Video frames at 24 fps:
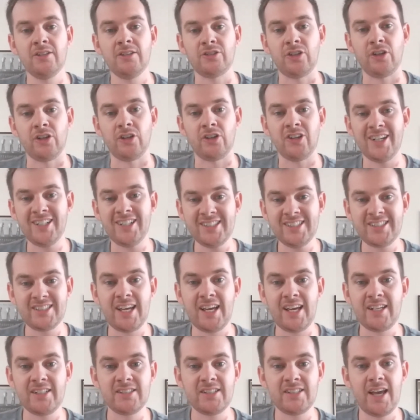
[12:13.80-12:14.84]
So Glenn
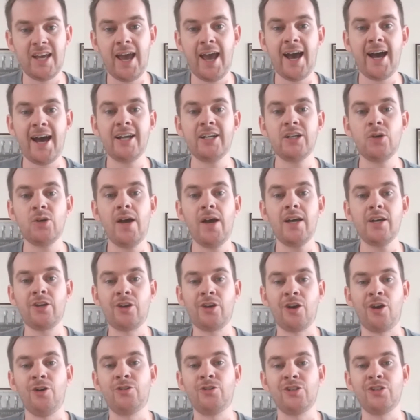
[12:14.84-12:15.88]
says, "How do our
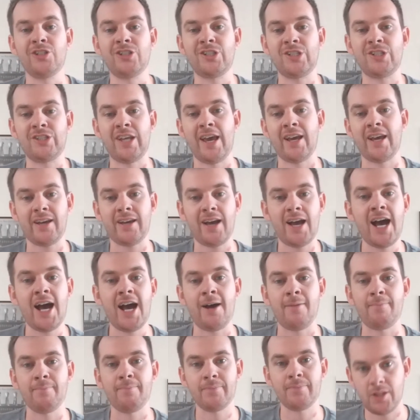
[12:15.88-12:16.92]
coaches stack
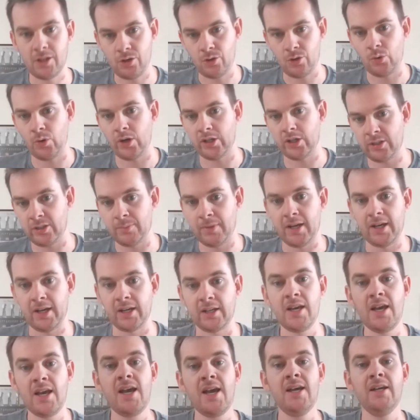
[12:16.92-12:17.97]
up?" Question
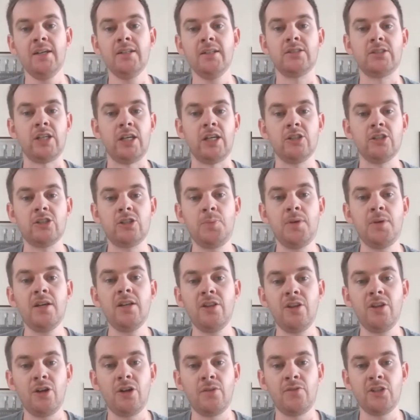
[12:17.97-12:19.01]
mark. Seems to be
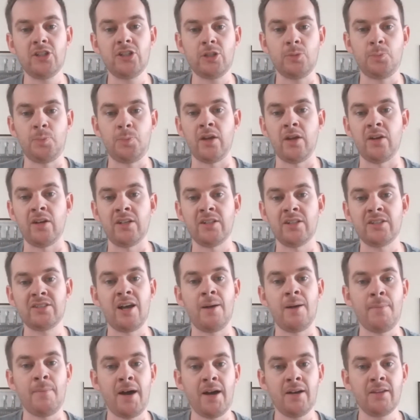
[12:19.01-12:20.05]
a lot of experience
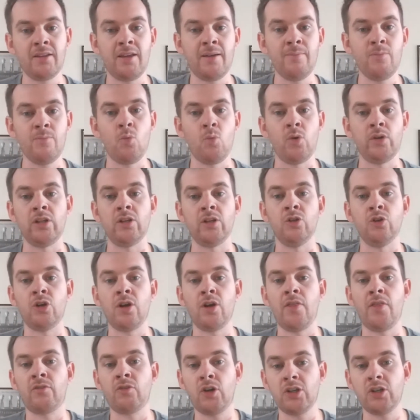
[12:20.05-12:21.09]
among them when you
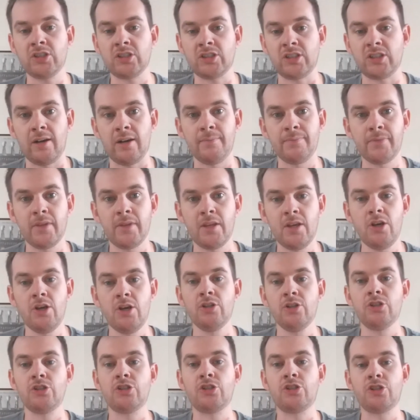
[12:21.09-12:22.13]
look at the roster.
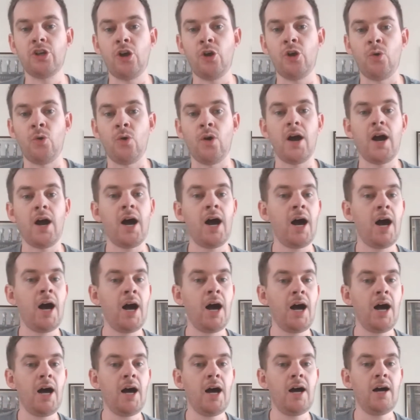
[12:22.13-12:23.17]
So
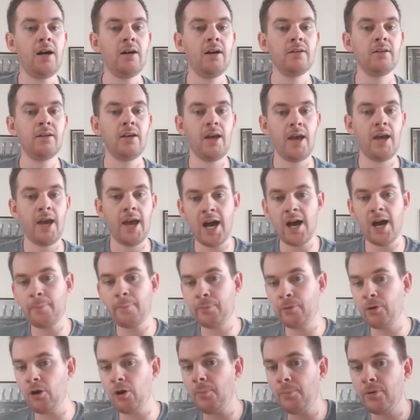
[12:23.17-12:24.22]
are
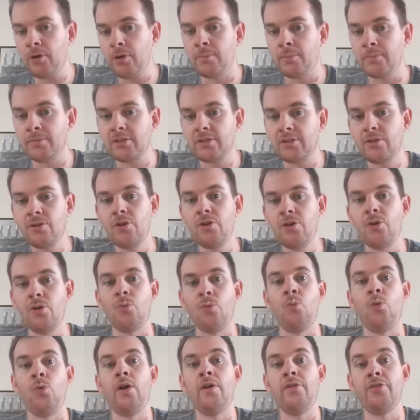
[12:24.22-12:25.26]
our problems
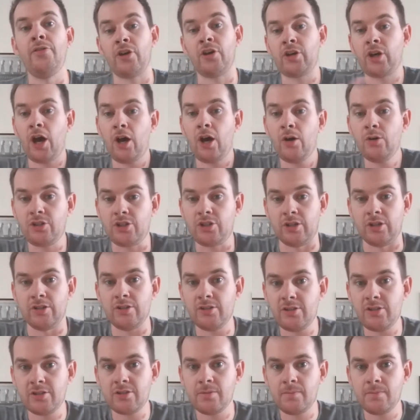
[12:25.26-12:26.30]
with the
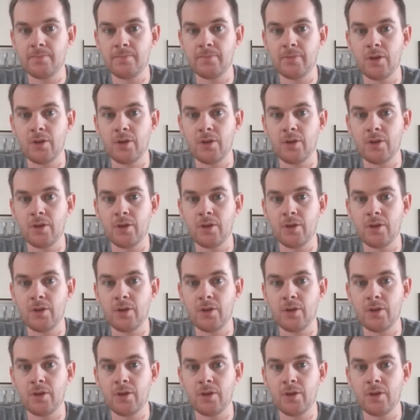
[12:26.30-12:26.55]
coaches